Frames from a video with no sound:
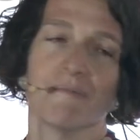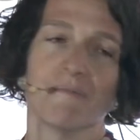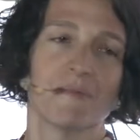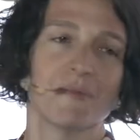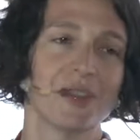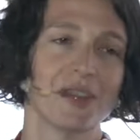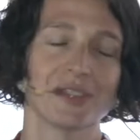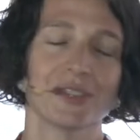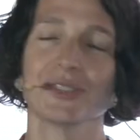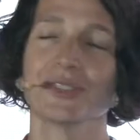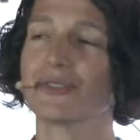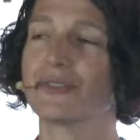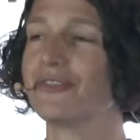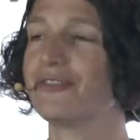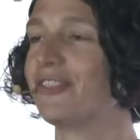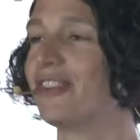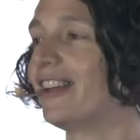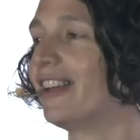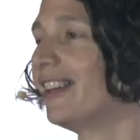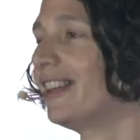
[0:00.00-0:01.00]
this is a
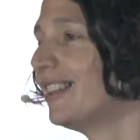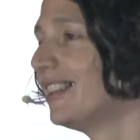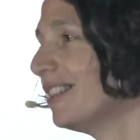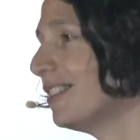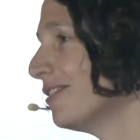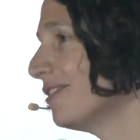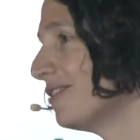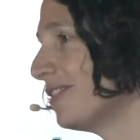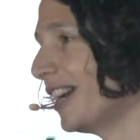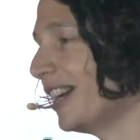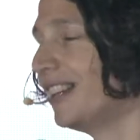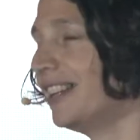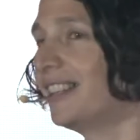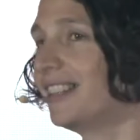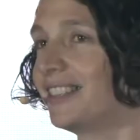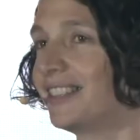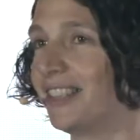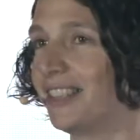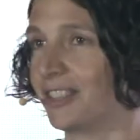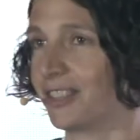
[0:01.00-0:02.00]
fairly
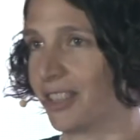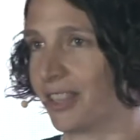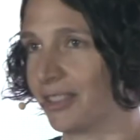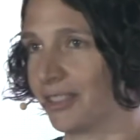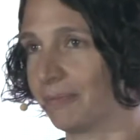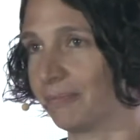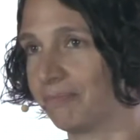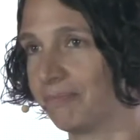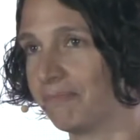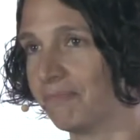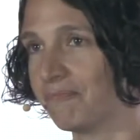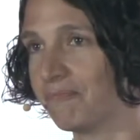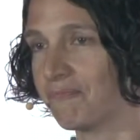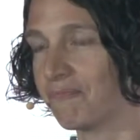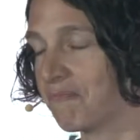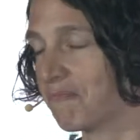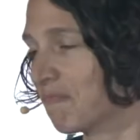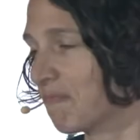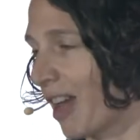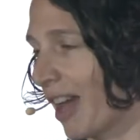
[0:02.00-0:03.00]
vague detail.
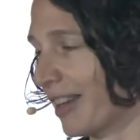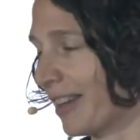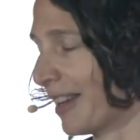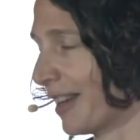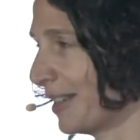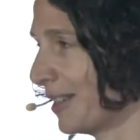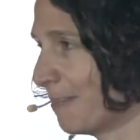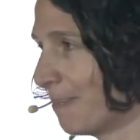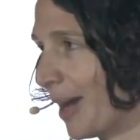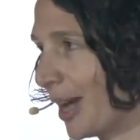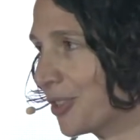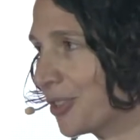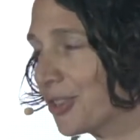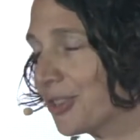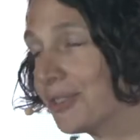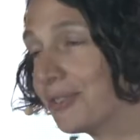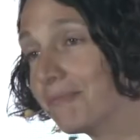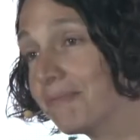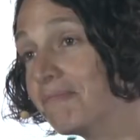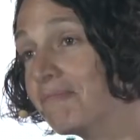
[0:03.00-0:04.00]
I can
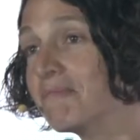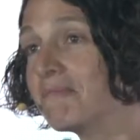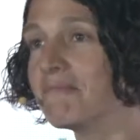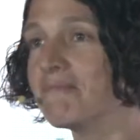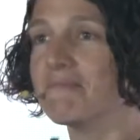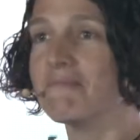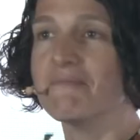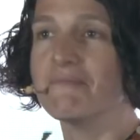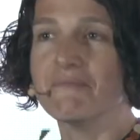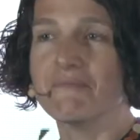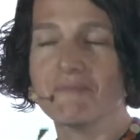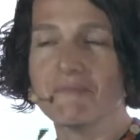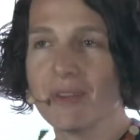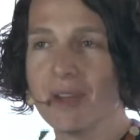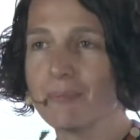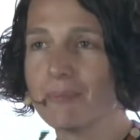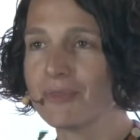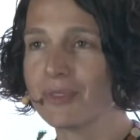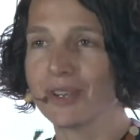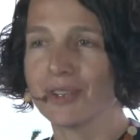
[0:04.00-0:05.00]
imagine
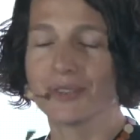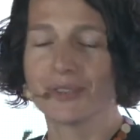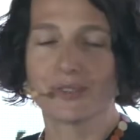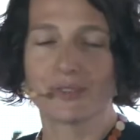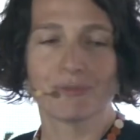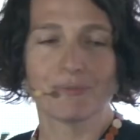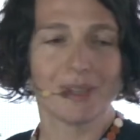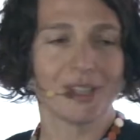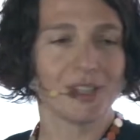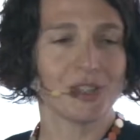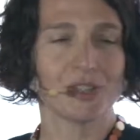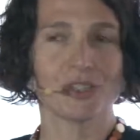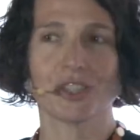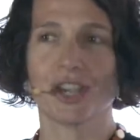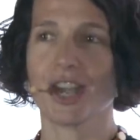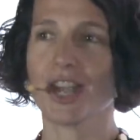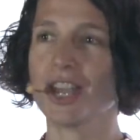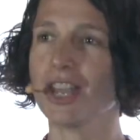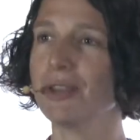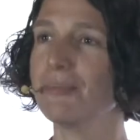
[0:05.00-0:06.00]
membranes of many
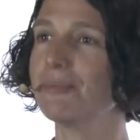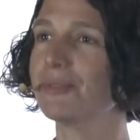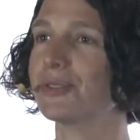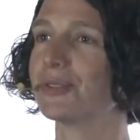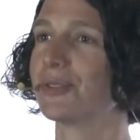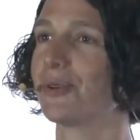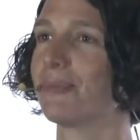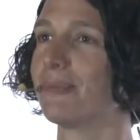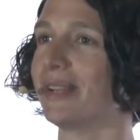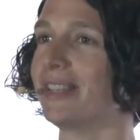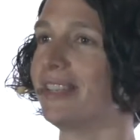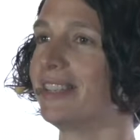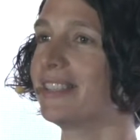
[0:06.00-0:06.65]
shapes or many